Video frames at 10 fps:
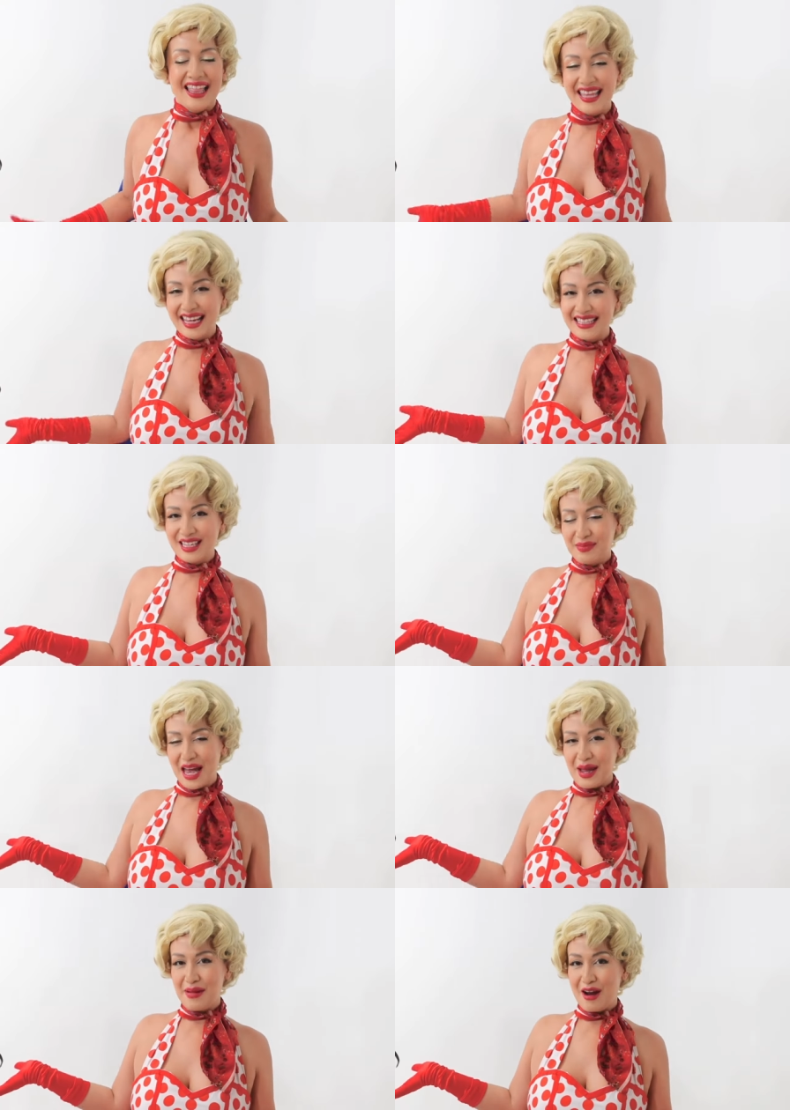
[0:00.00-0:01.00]
This is
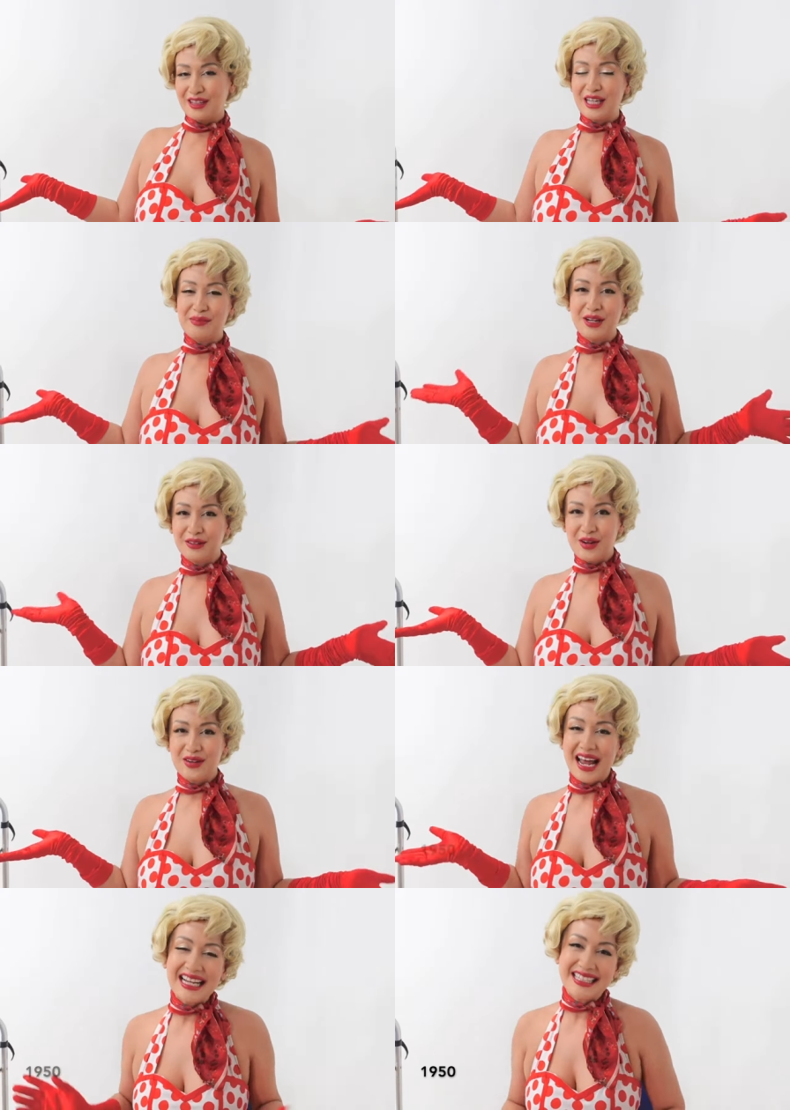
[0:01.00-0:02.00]
my Marilyn Monroe
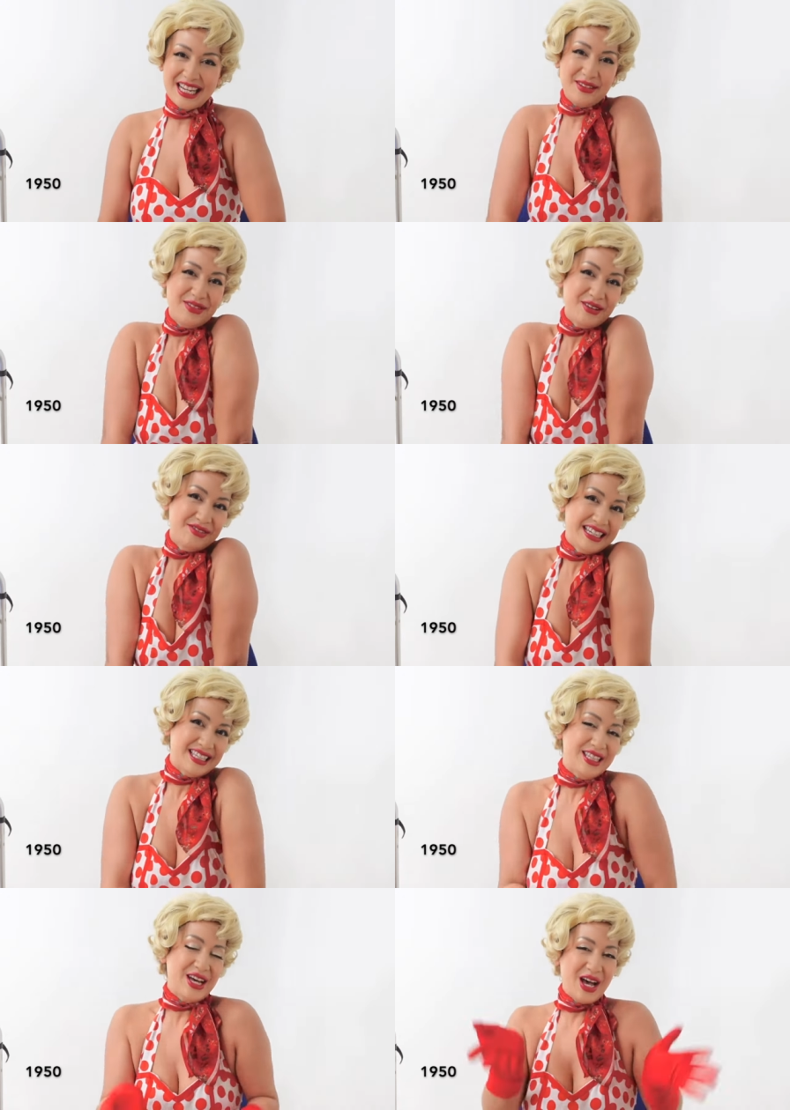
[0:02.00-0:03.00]
1950s
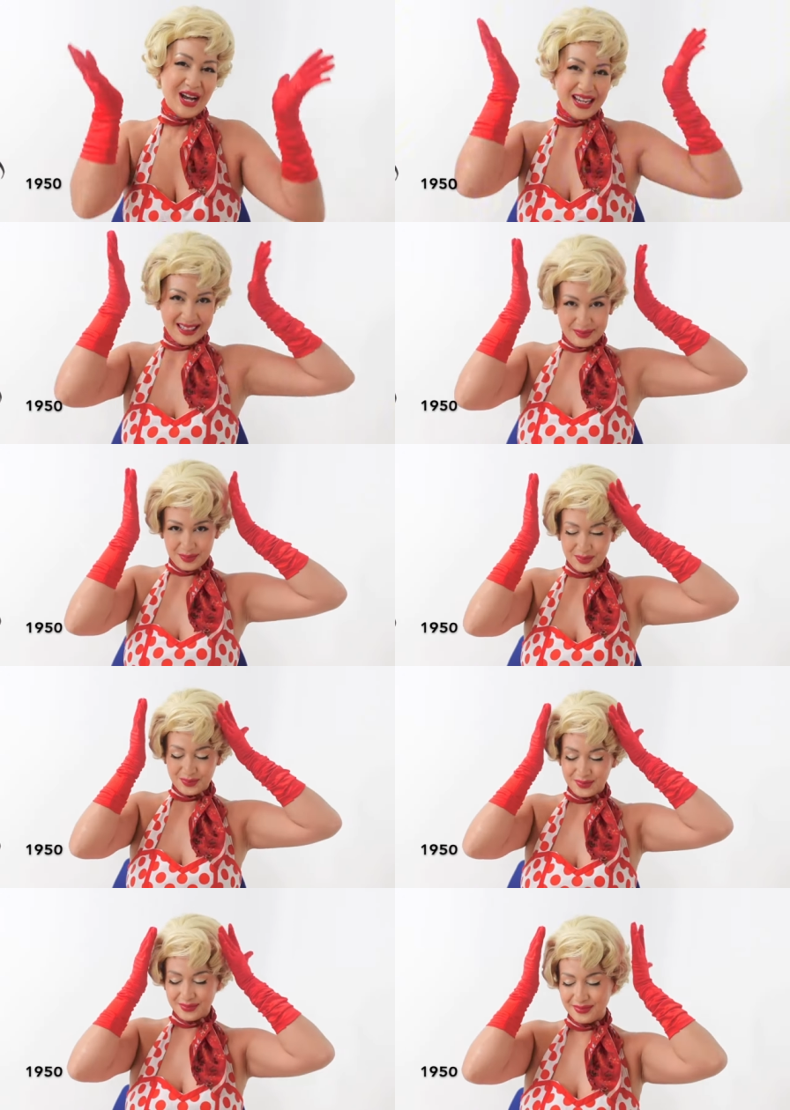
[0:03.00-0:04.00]
look.
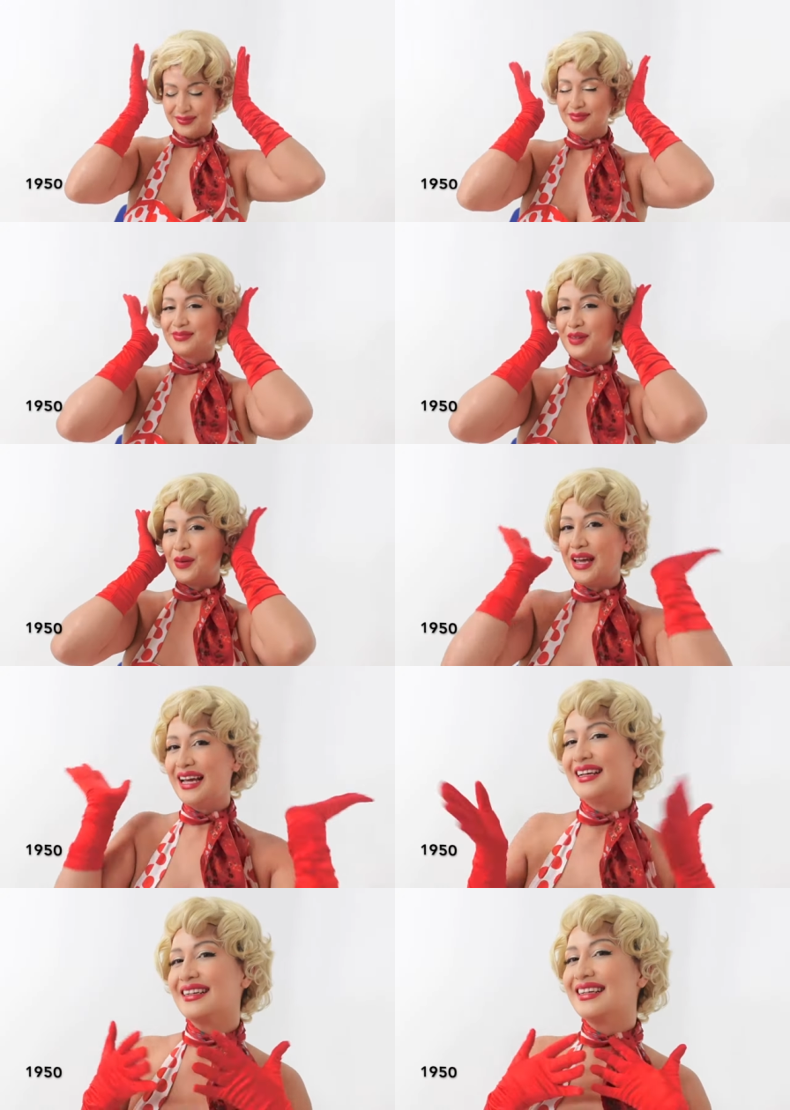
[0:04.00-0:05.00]

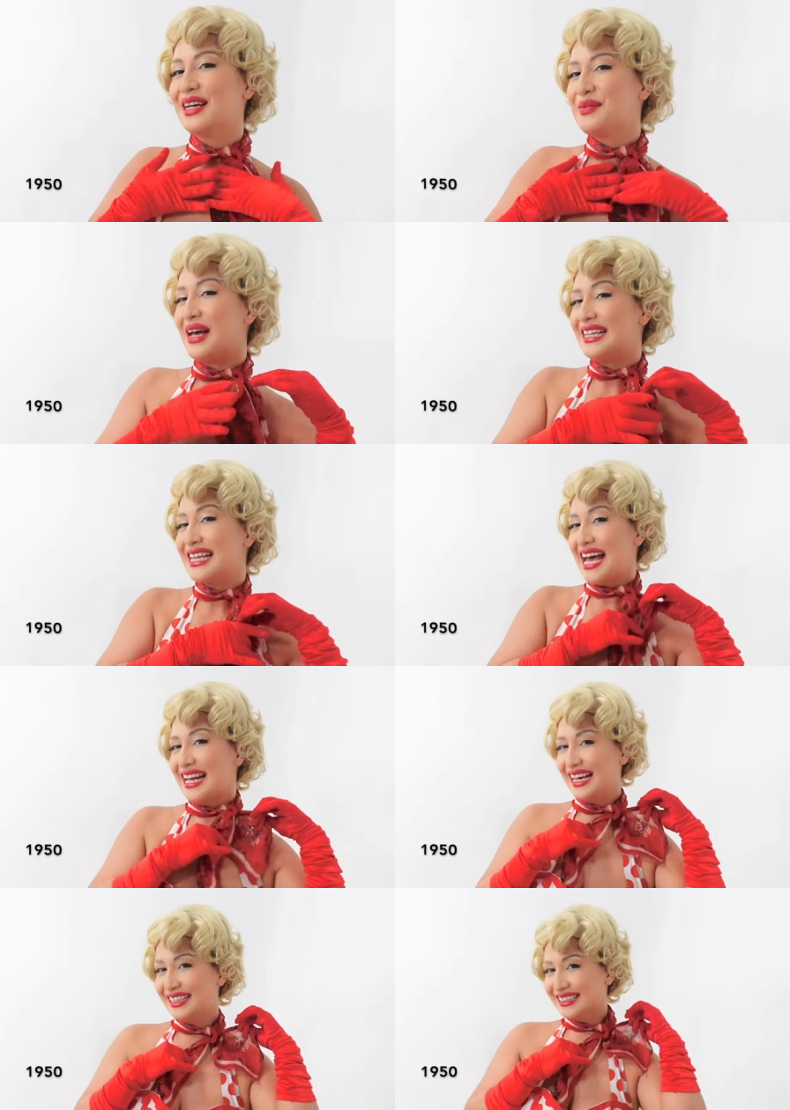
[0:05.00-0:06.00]
Wig,
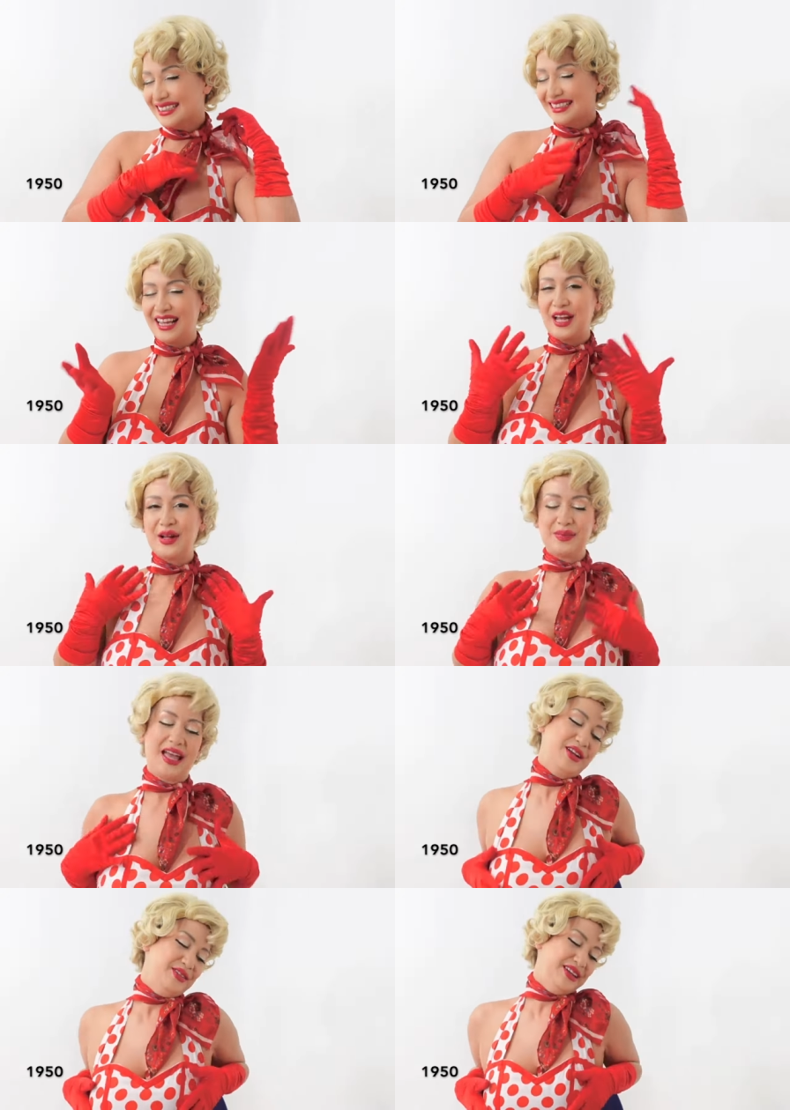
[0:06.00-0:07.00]
bandana,
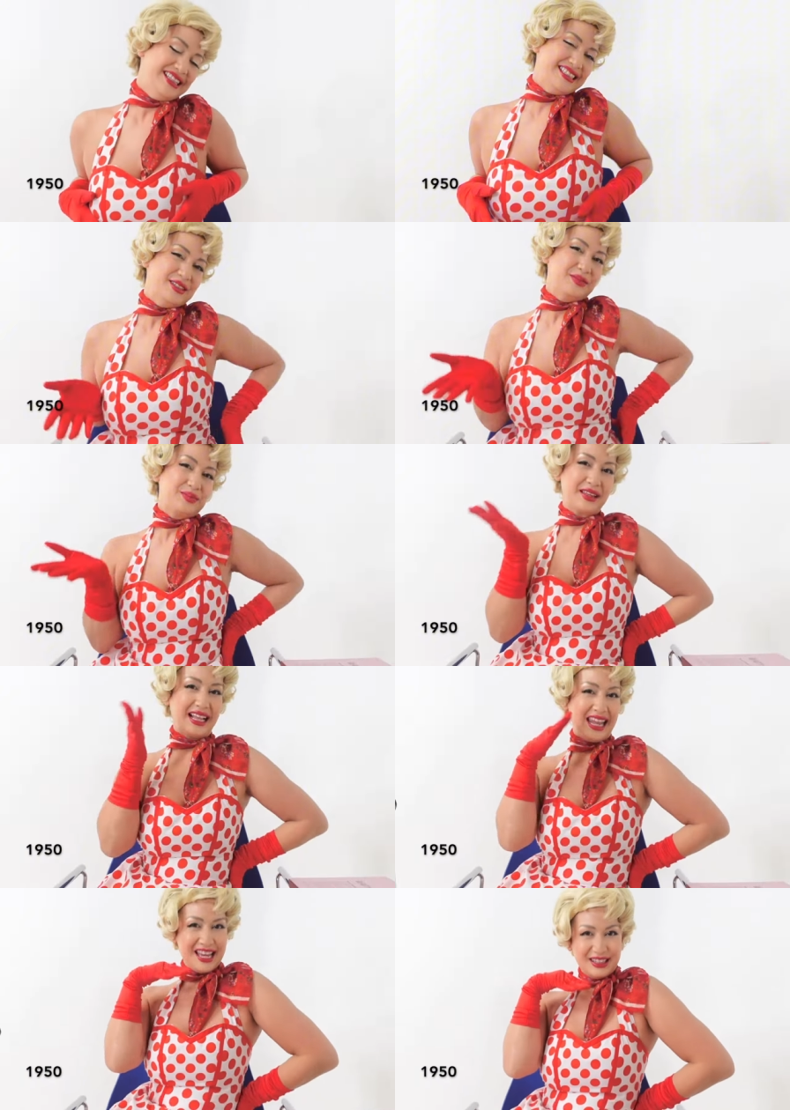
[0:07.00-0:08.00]
outfit,
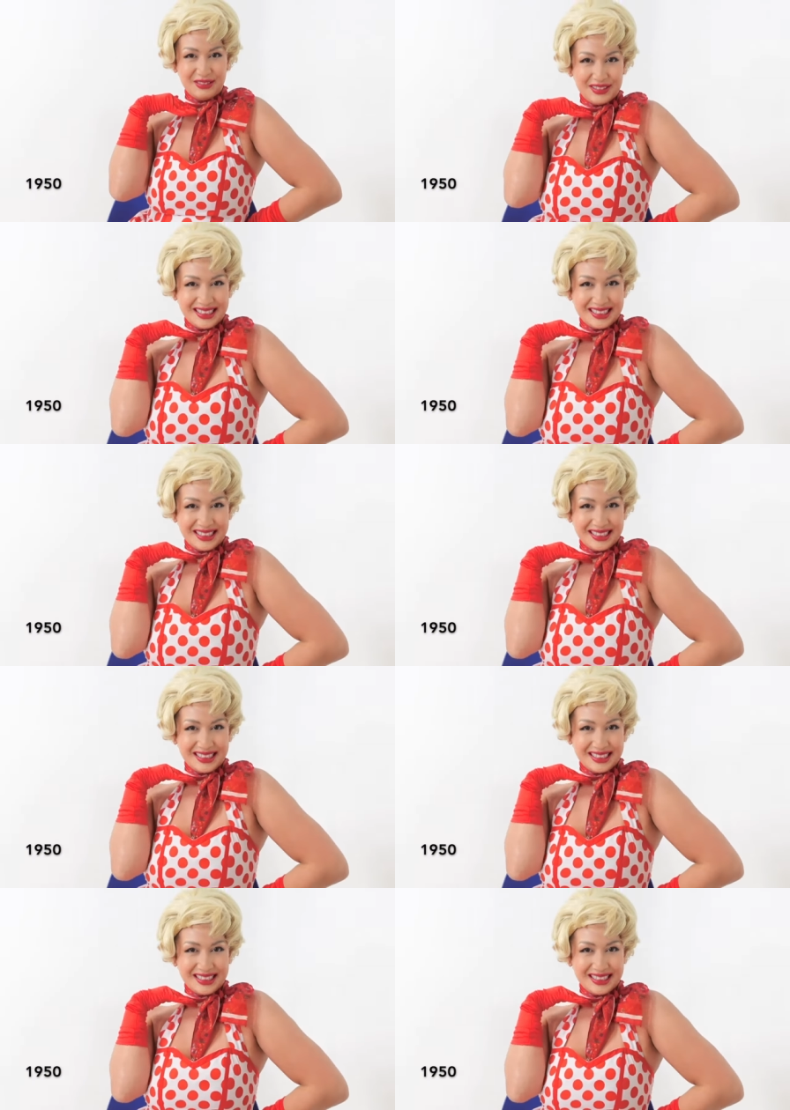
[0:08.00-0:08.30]
gloves.